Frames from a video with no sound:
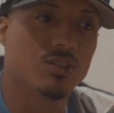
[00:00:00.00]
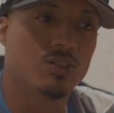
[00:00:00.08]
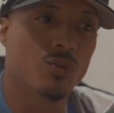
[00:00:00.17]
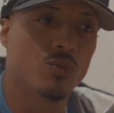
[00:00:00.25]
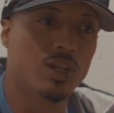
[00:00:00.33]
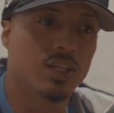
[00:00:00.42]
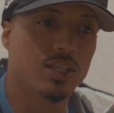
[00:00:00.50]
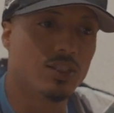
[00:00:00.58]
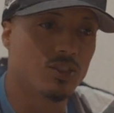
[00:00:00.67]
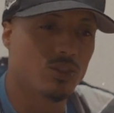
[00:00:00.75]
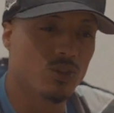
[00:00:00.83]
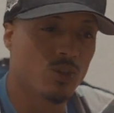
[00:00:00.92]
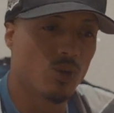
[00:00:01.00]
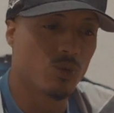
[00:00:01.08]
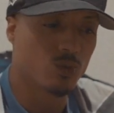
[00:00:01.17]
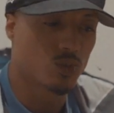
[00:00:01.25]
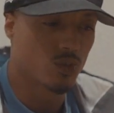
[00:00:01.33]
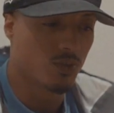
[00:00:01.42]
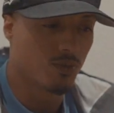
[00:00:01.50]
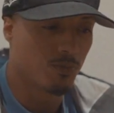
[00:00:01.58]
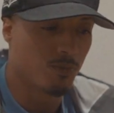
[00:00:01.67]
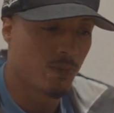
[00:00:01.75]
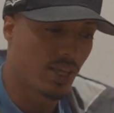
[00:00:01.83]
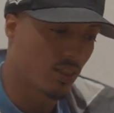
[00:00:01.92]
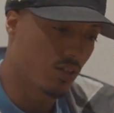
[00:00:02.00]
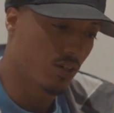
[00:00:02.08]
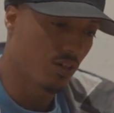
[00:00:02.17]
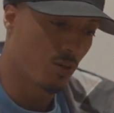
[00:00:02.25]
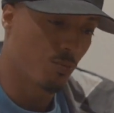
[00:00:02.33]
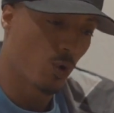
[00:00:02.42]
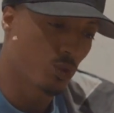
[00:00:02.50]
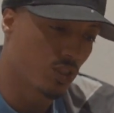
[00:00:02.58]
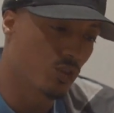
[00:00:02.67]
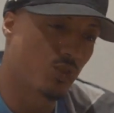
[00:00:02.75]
to really, you know, make the emotion